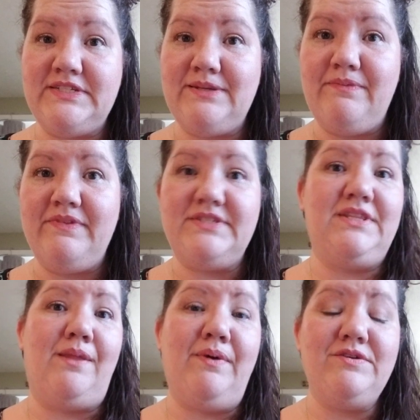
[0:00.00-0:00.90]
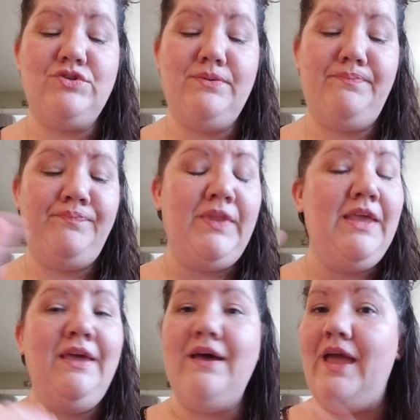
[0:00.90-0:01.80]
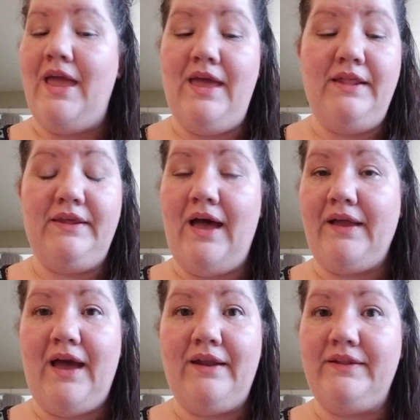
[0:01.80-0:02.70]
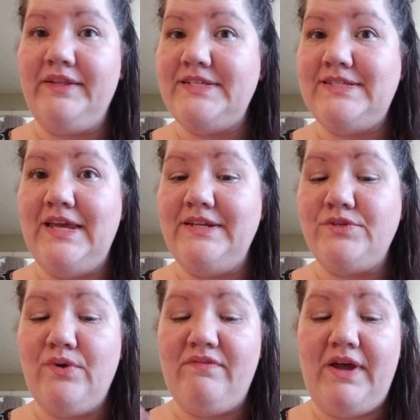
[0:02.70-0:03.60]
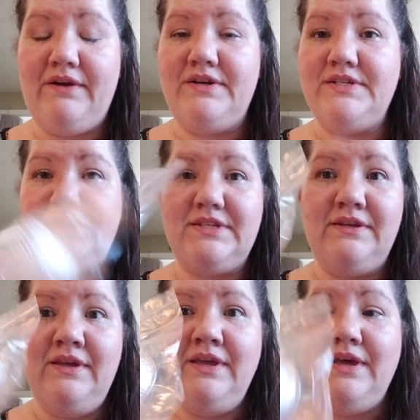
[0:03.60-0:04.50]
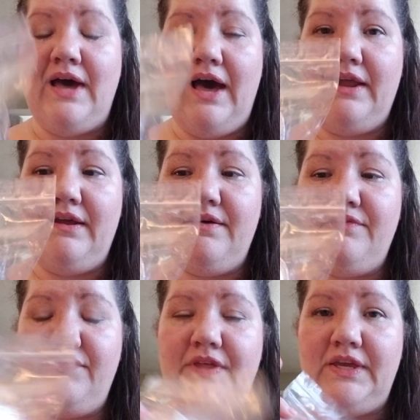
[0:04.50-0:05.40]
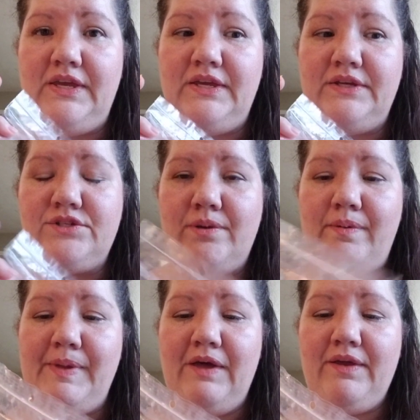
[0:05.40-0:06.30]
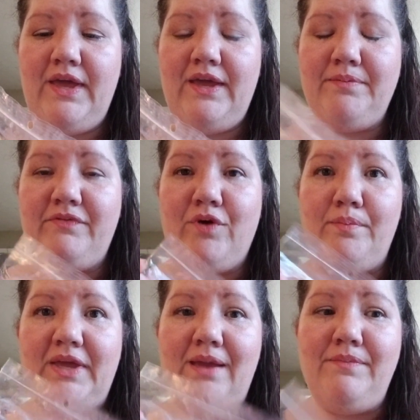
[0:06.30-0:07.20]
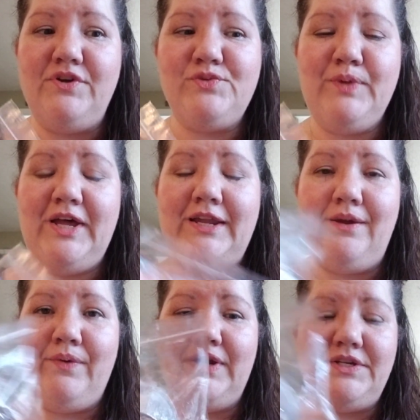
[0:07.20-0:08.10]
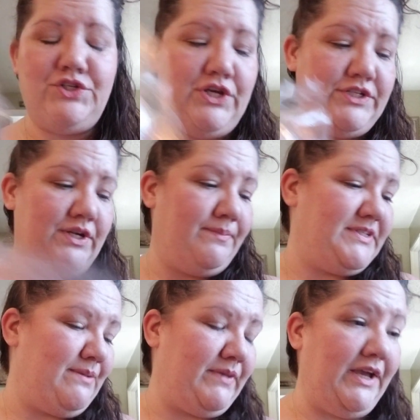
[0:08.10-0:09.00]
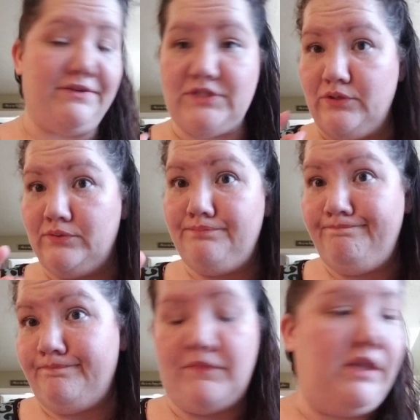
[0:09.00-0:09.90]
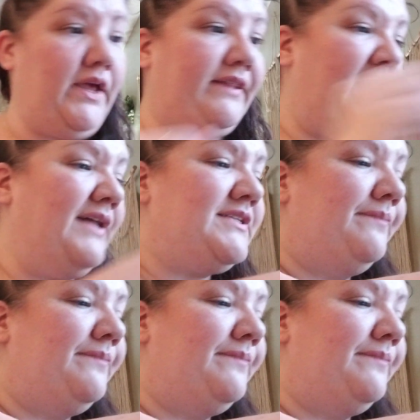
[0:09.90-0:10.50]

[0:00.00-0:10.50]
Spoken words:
some of this in the bedroom. And I got at least 10 to 12 hours out of the strawberry pound cake before it became nose blind and wanted to change it up to something else. So, like that.